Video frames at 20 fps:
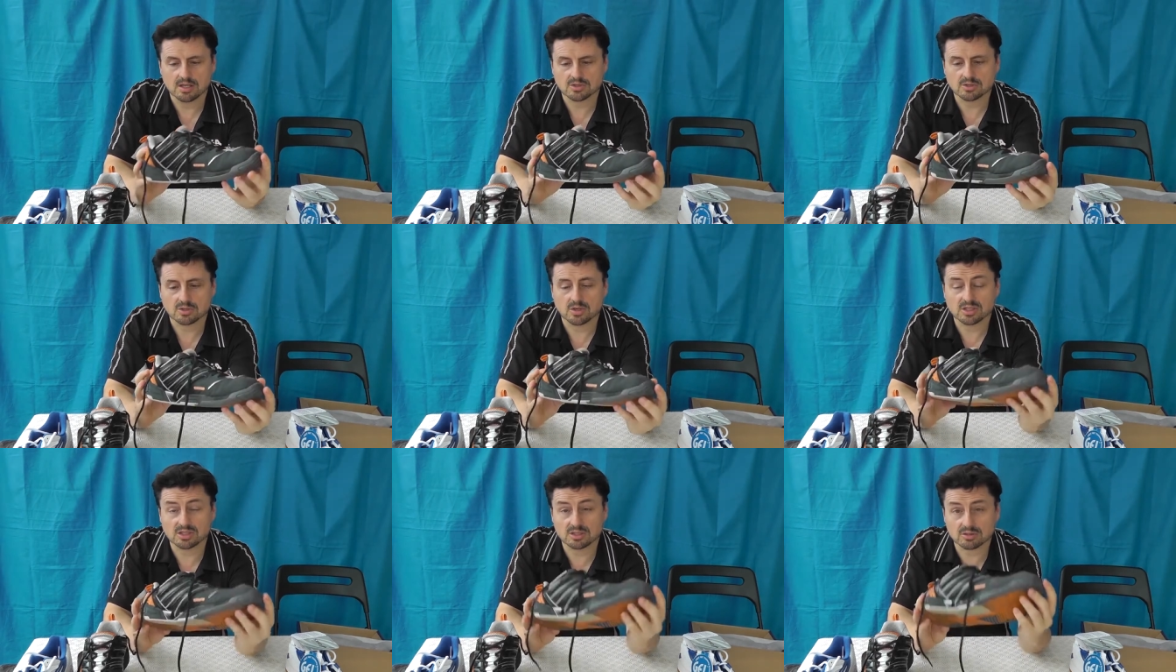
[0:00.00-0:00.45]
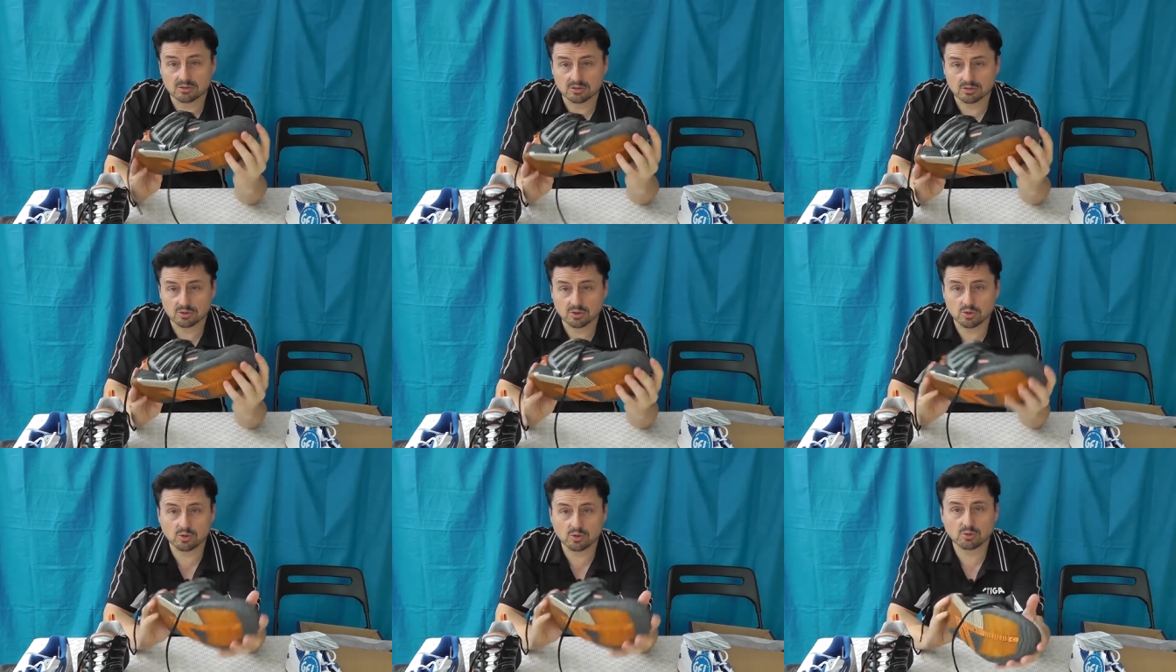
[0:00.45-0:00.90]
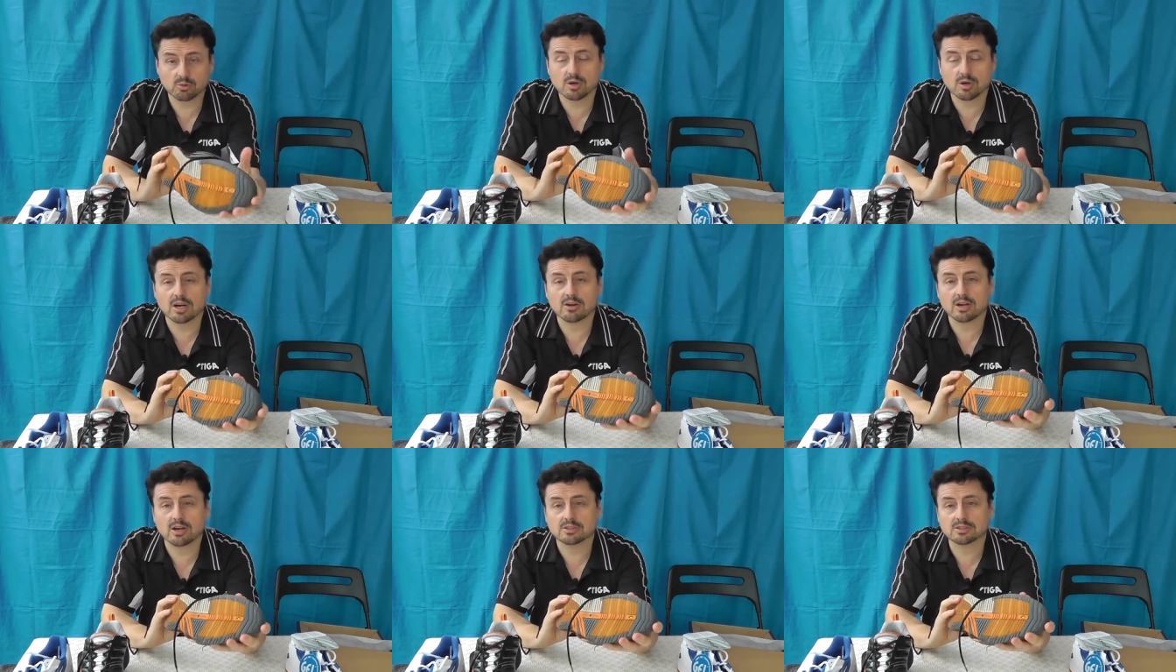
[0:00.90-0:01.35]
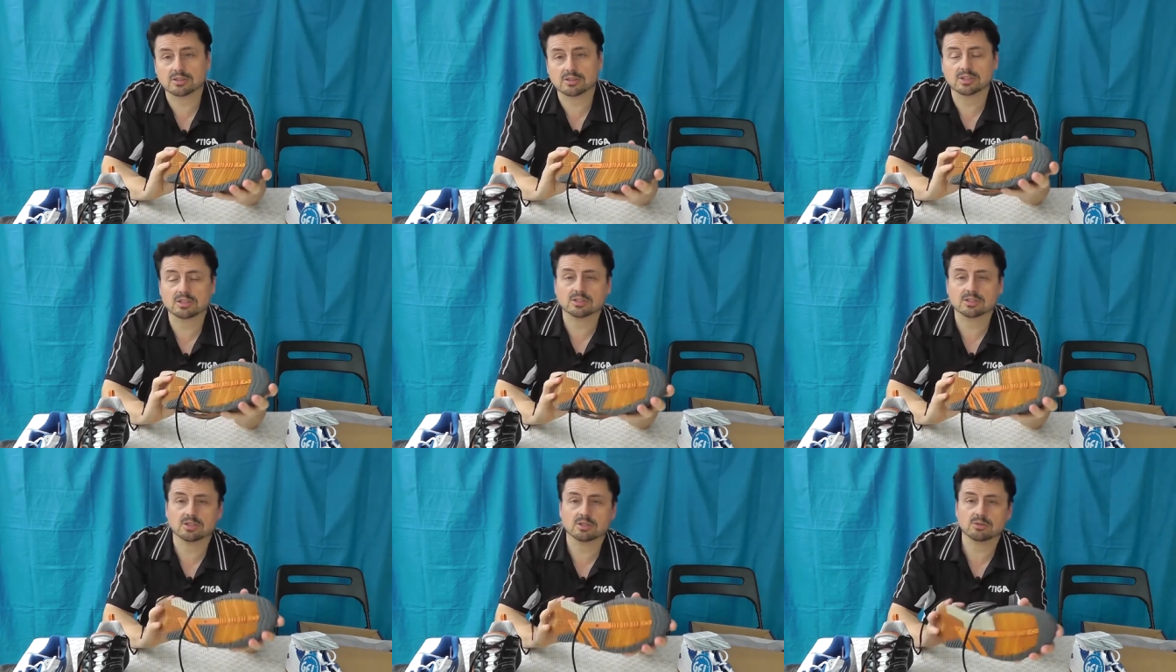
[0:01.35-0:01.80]
so that's good wear out of
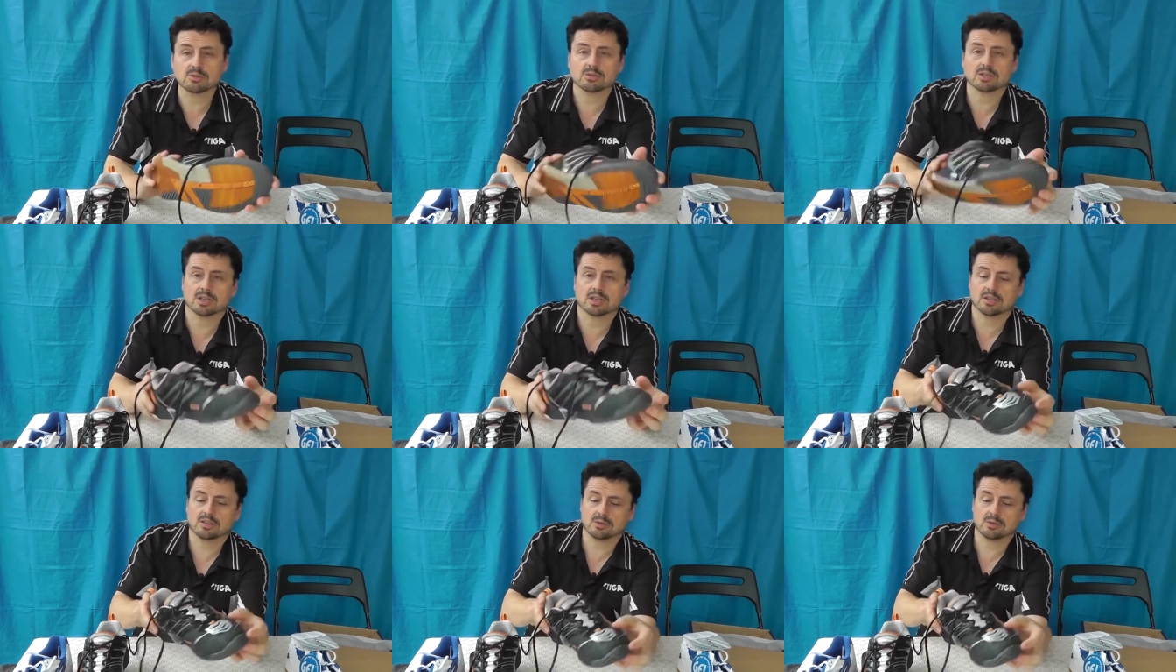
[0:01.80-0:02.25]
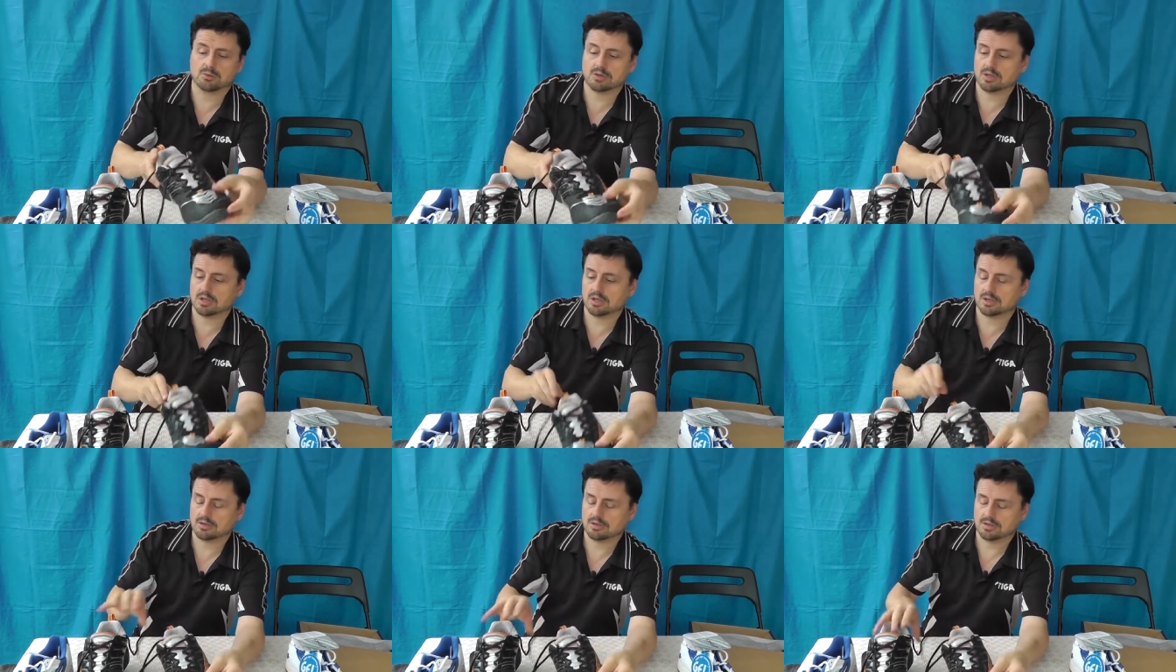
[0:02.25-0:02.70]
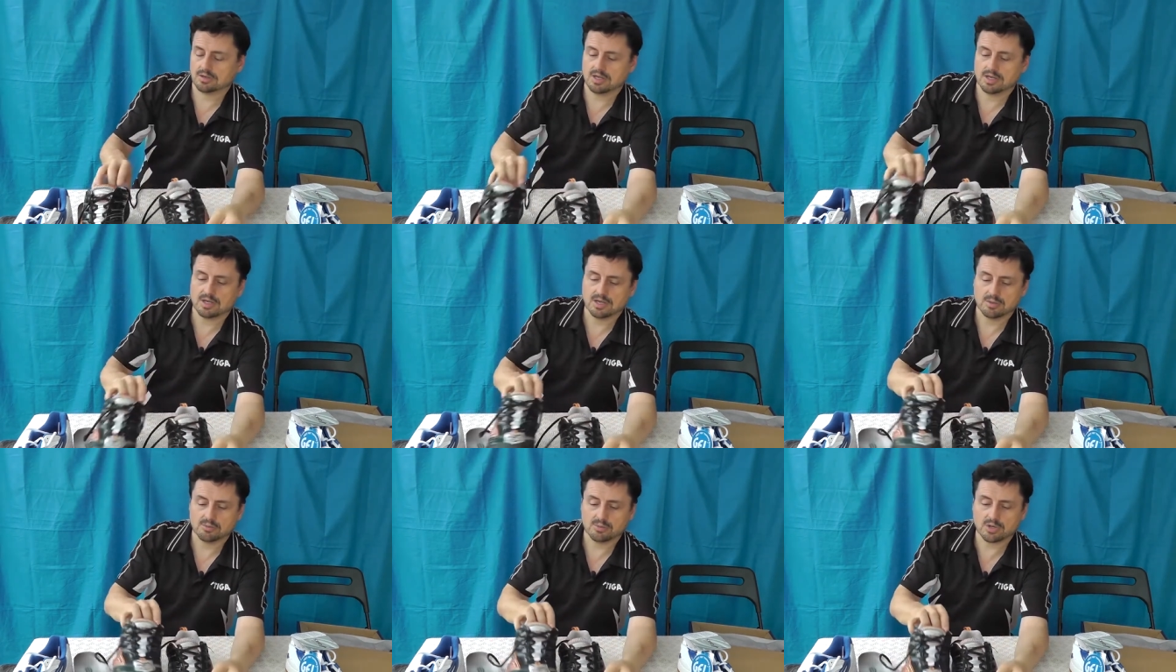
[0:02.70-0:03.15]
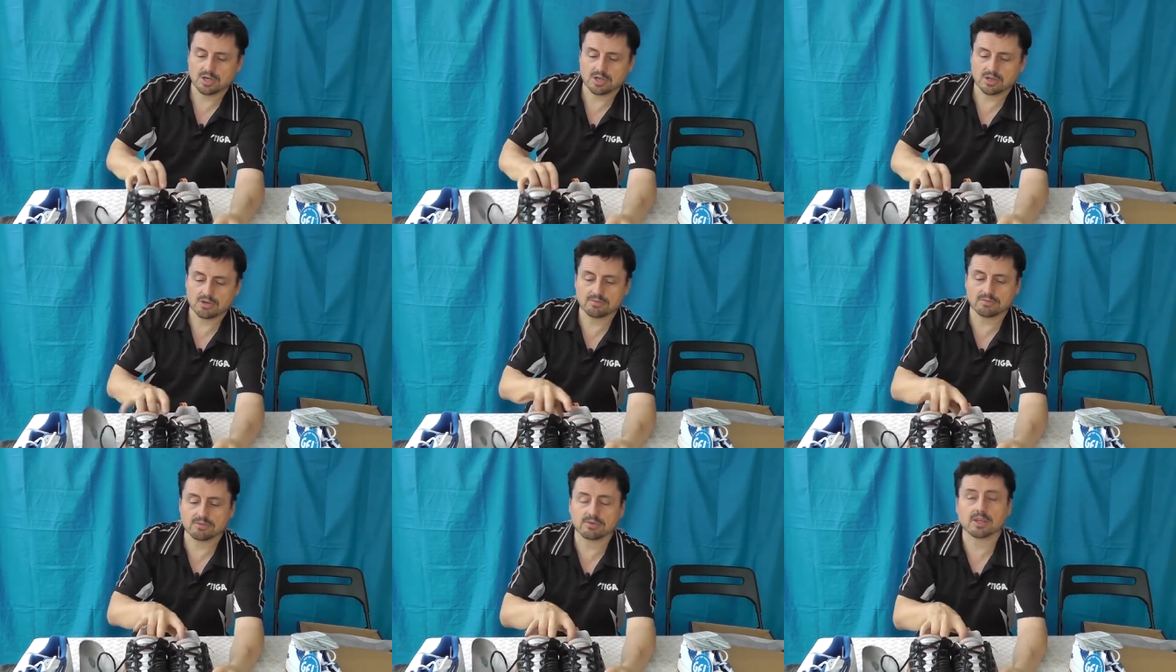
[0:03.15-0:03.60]
these shoes, and they were pretty
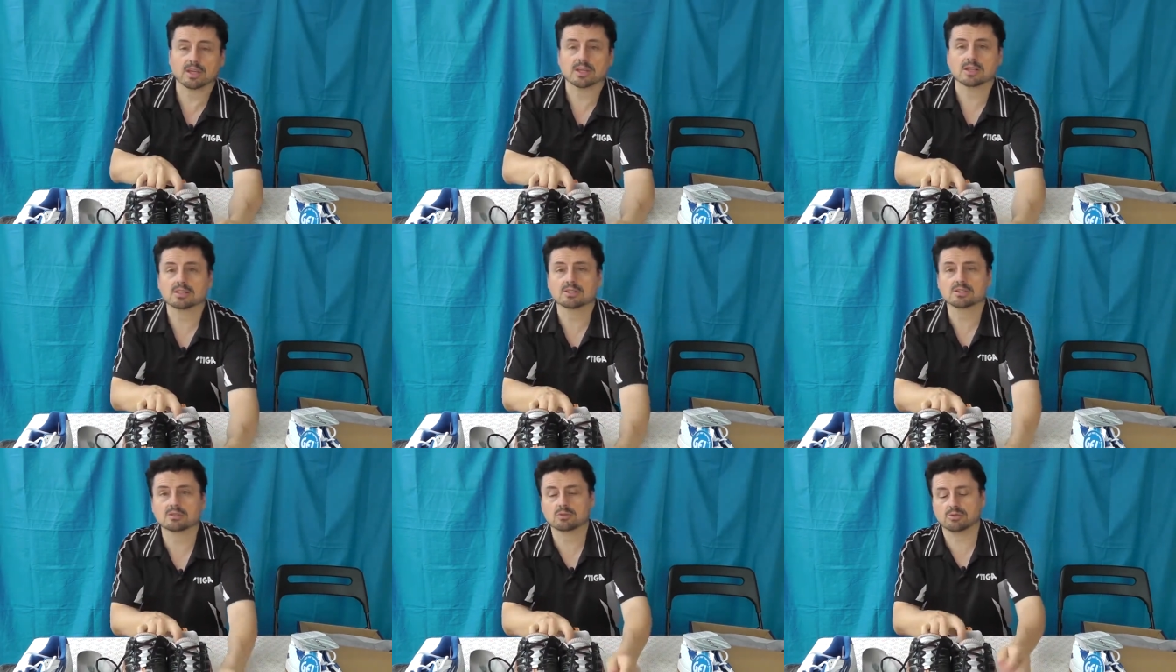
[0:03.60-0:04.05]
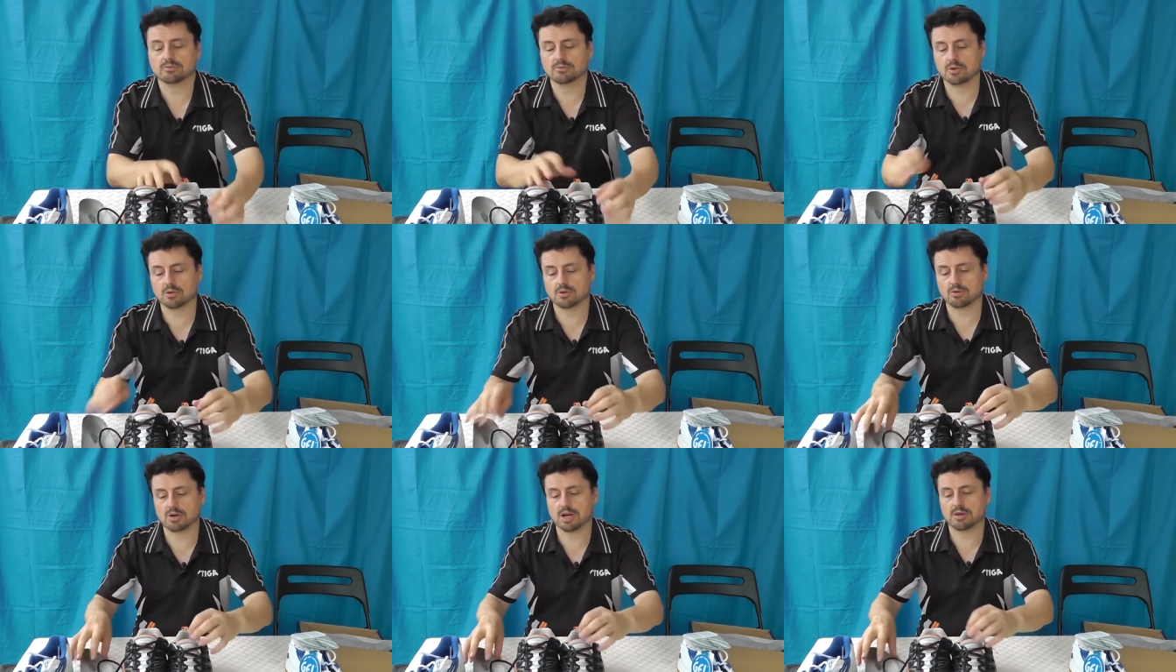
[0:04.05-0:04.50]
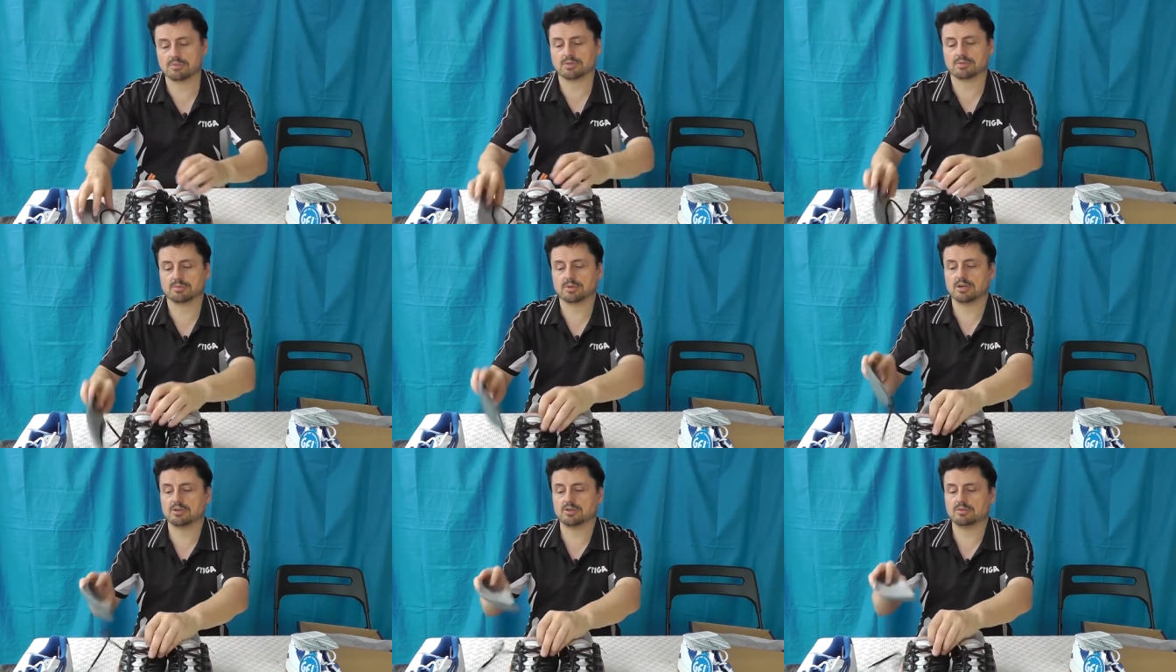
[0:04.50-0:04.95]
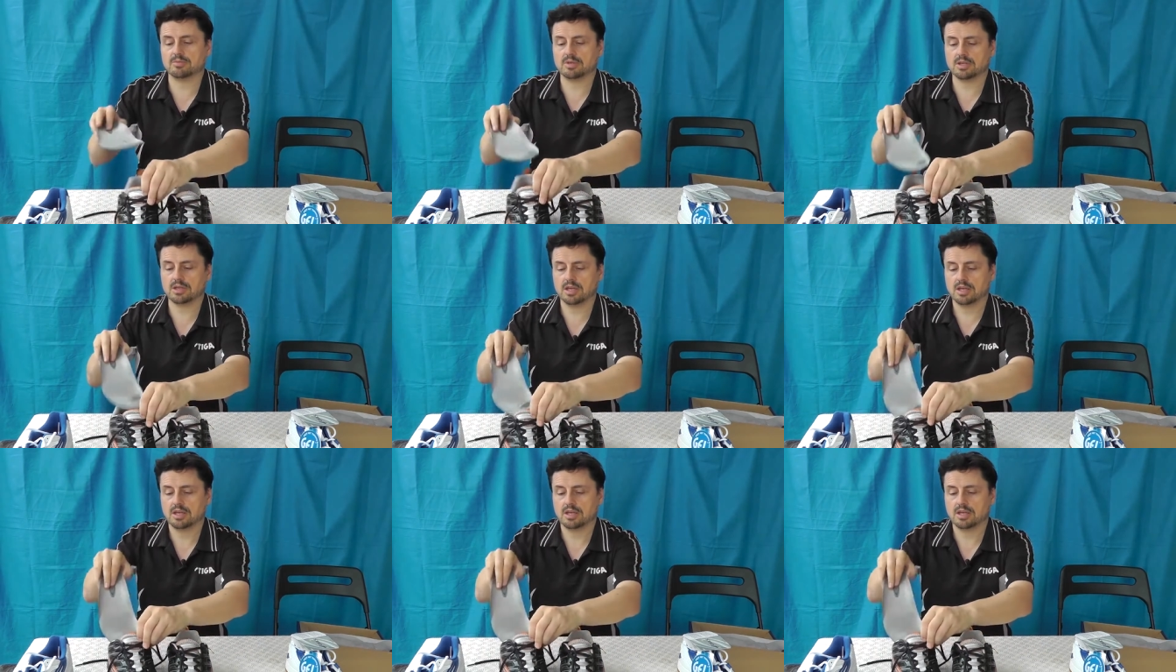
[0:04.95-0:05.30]
comfy, so I've no gripes about them.